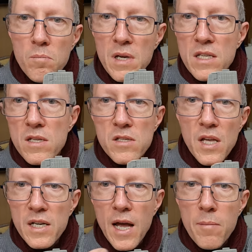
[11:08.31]
pieces
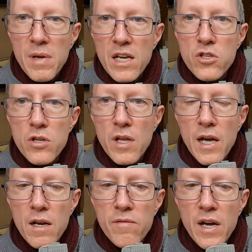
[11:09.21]
that come into the
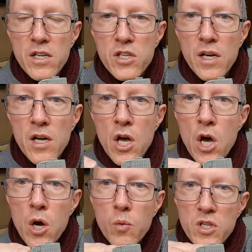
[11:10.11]
elevator
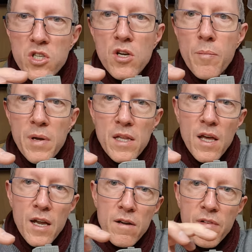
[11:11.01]
was stopping
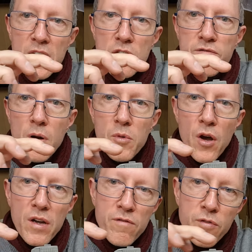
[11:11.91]
the elevator from
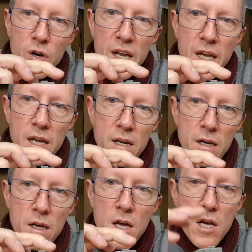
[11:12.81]
going fully in.